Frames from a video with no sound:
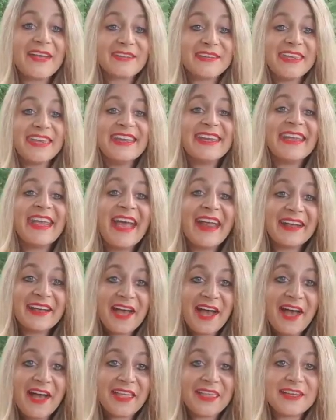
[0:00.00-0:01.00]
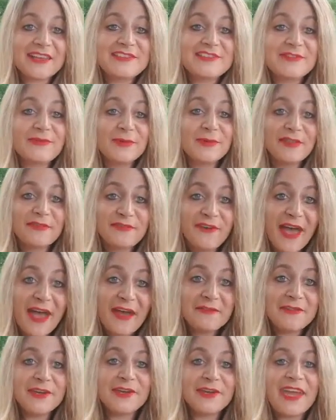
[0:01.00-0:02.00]
getting out of college with a
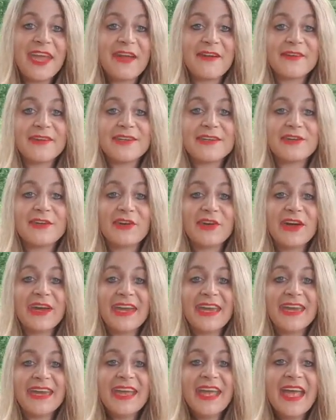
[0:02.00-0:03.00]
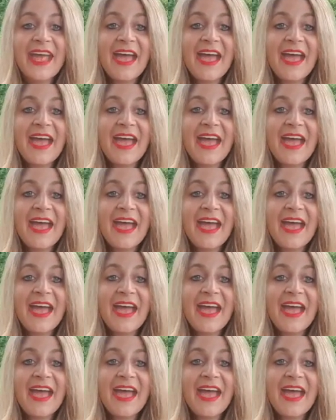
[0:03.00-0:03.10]
5-year accounting degree,